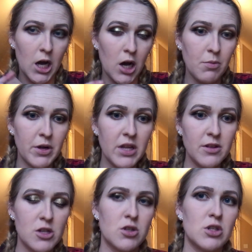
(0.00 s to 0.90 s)
I'll put it in
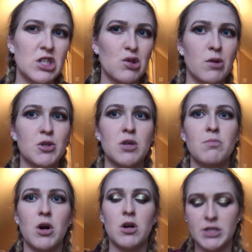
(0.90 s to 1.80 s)
the description
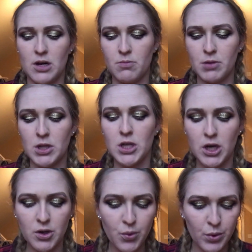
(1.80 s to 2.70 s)
bar down below